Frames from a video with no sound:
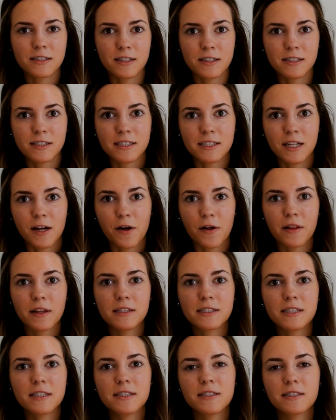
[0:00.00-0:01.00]
and so
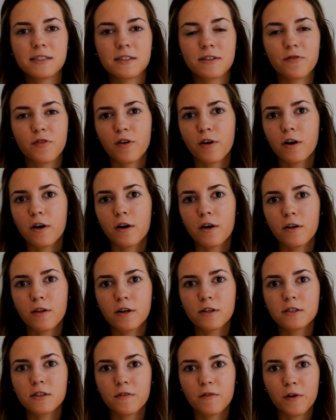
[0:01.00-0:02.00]
this is for
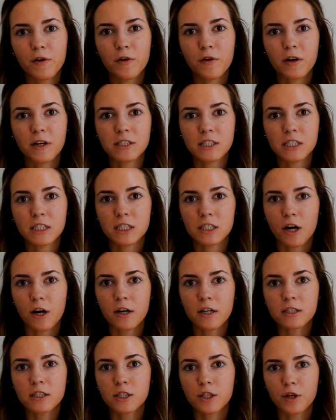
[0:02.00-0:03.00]
those of you who are just
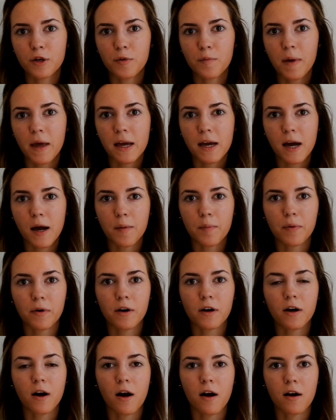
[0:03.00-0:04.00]
starting to do makeup
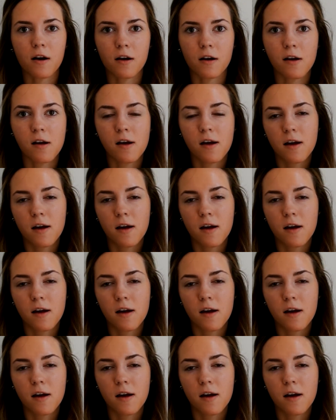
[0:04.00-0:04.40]
or are